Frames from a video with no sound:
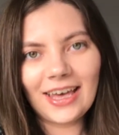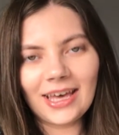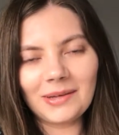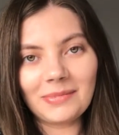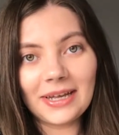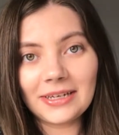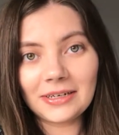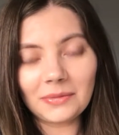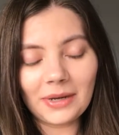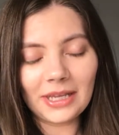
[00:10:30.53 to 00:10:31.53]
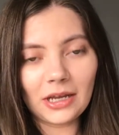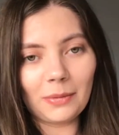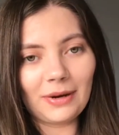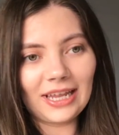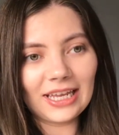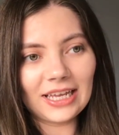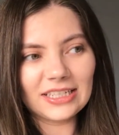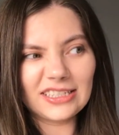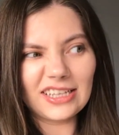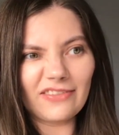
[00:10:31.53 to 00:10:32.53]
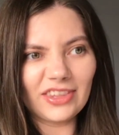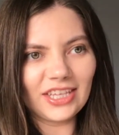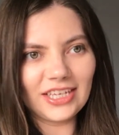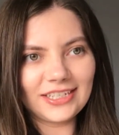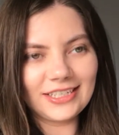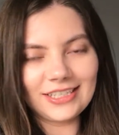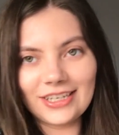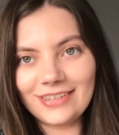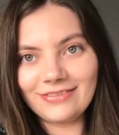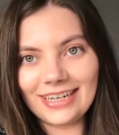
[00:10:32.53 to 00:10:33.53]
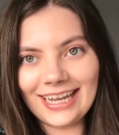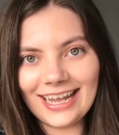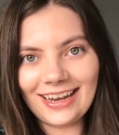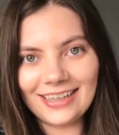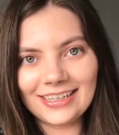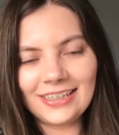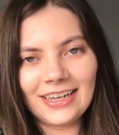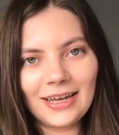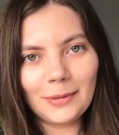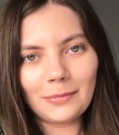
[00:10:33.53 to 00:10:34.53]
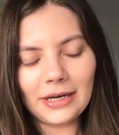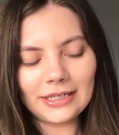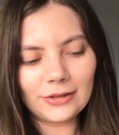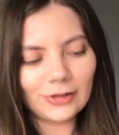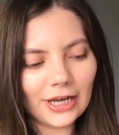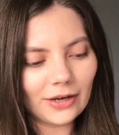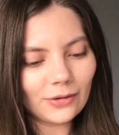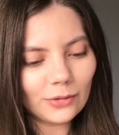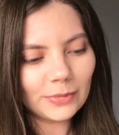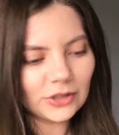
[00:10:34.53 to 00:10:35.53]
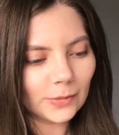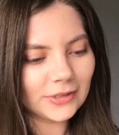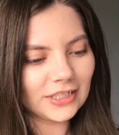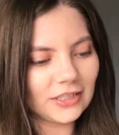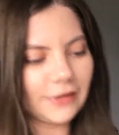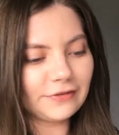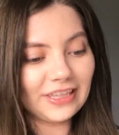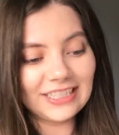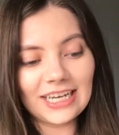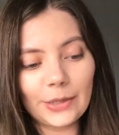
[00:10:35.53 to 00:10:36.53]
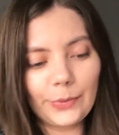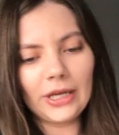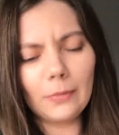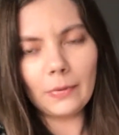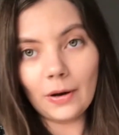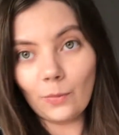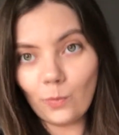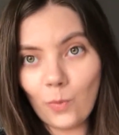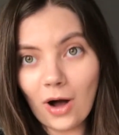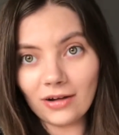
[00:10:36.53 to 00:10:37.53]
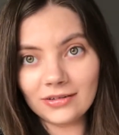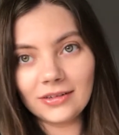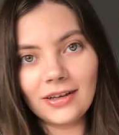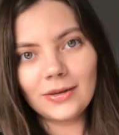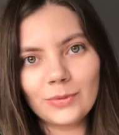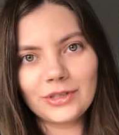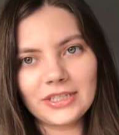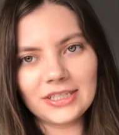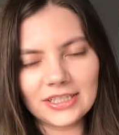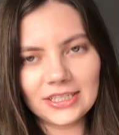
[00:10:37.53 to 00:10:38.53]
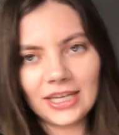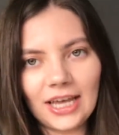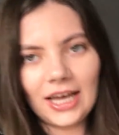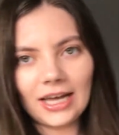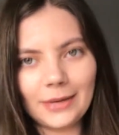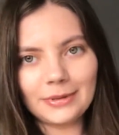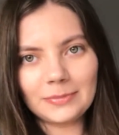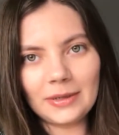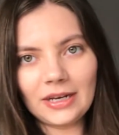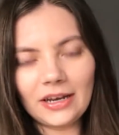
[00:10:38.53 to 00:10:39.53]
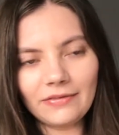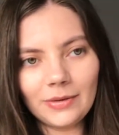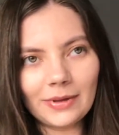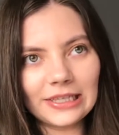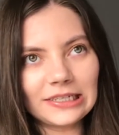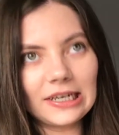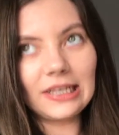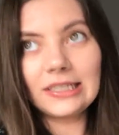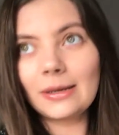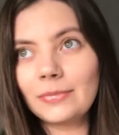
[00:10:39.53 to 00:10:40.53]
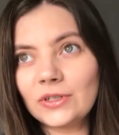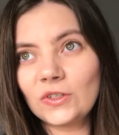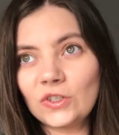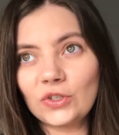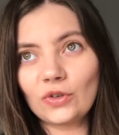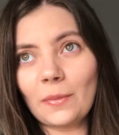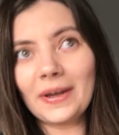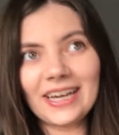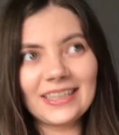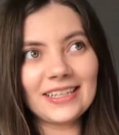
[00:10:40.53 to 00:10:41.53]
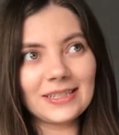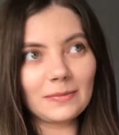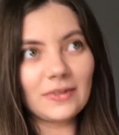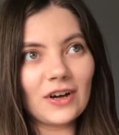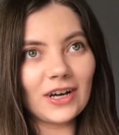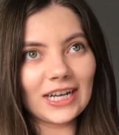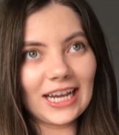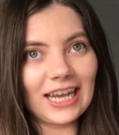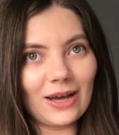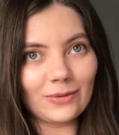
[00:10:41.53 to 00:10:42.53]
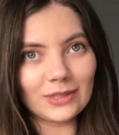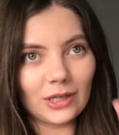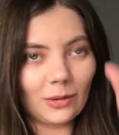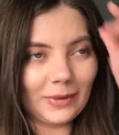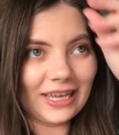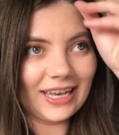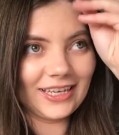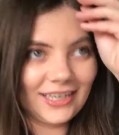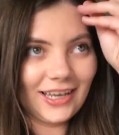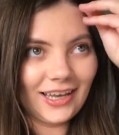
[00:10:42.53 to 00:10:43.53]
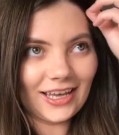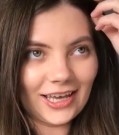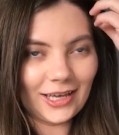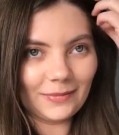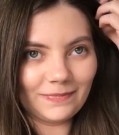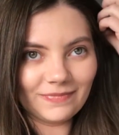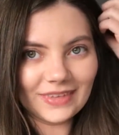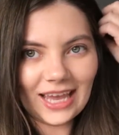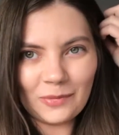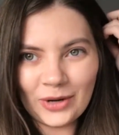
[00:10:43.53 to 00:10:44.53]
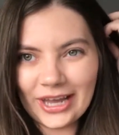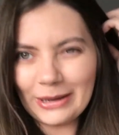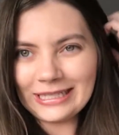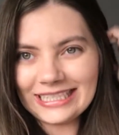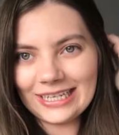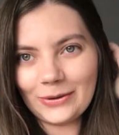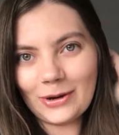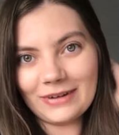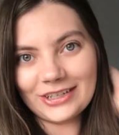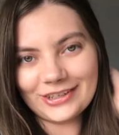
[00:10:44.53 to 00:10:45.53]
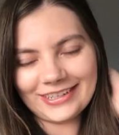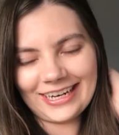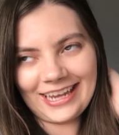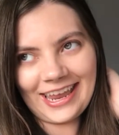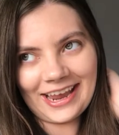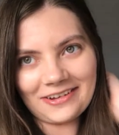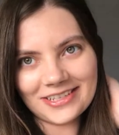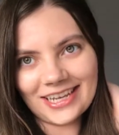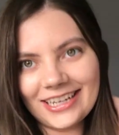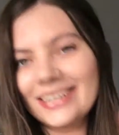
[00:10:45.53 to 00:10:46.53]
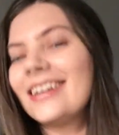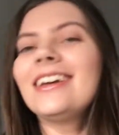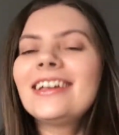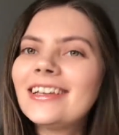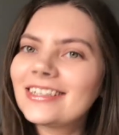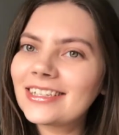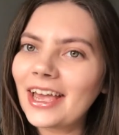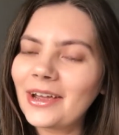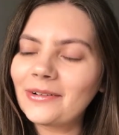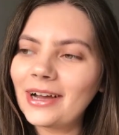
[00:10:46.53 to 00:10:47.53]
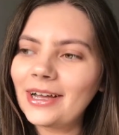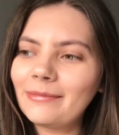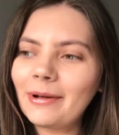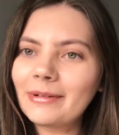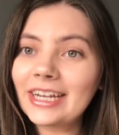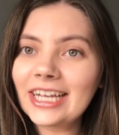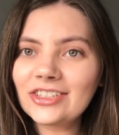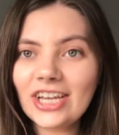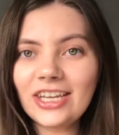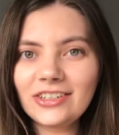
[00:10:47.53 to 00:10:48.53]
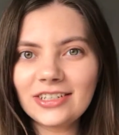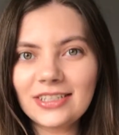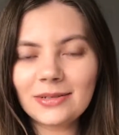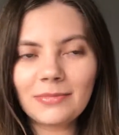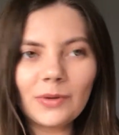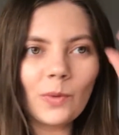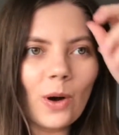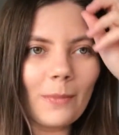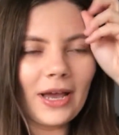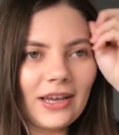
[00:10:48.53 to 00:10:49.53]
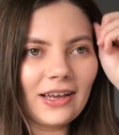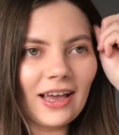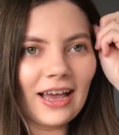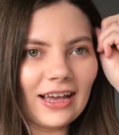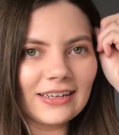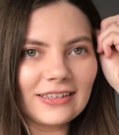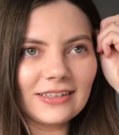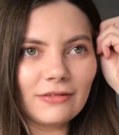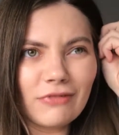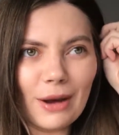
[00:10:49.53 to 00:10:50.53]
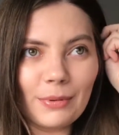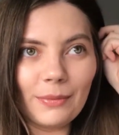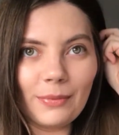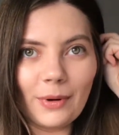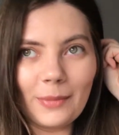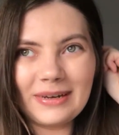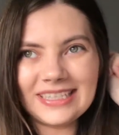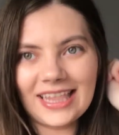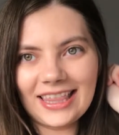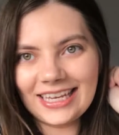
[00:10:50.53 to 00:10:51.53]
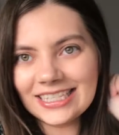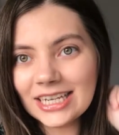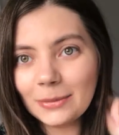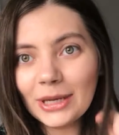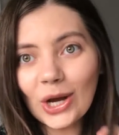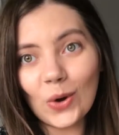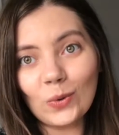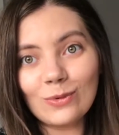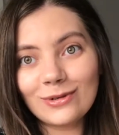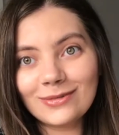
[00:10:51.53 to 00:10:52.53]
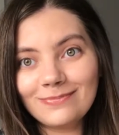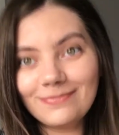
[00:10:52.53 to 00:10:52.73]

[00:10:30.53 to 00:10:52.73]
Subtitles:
But I ended up waking up at like 7:30, so I didn't really get a lie-in. But I ended up getting all my jobs ticked off for the entire week, bar one, which is good. It's been lovely weather today, temperature's just dropping and there's some dark clouds coming in. And we're going to a restaurant and eating outside. So I'm going to get changed into something warmer and wrap up warm because I think it's going to be cold.